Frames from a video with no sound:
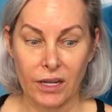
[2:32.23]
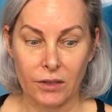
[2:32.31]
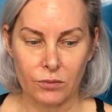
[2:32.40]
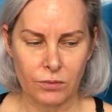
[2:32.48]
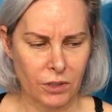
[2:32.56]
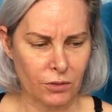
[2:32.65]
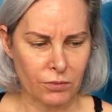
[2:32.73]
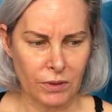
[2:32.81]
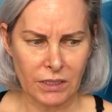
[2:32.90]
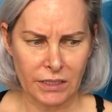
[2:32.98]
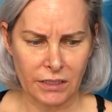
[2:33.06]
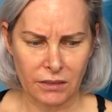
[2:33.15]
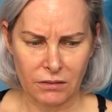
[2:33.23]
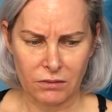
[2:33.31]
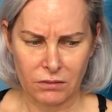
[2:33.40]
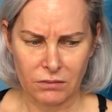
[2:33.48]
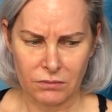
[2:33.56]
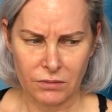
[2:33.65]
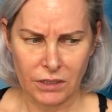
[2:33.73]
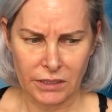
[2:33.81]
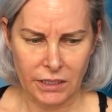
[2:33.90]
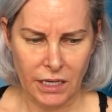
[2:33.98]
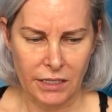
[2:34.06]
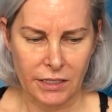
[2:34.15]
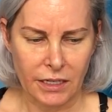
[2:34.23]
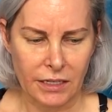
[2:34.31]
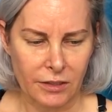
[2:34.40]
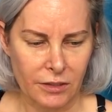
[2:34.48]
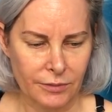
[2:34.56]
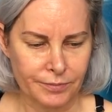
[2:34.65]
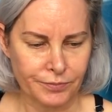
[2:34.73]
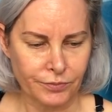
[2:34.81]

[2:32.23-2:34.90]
and they're really, really kind of nice.